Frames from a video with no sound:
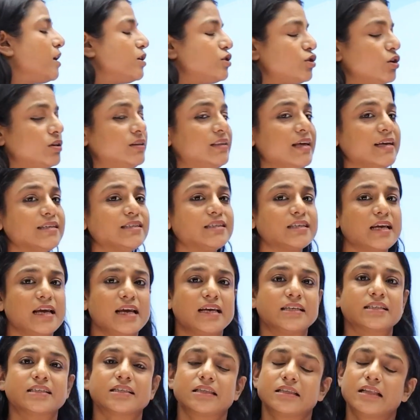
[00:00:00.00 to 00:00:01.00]
So this
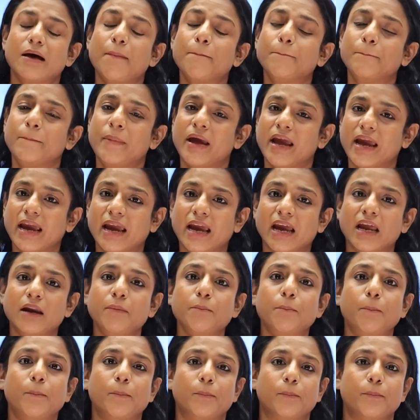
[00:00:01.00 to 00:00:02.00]
is the
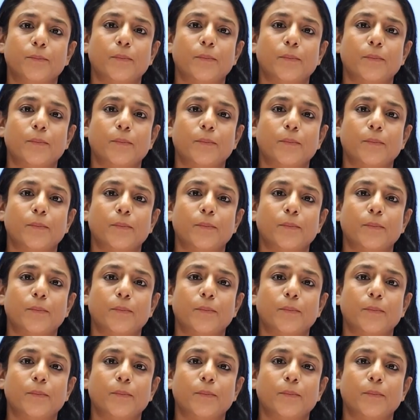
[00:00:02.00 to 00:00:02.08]
main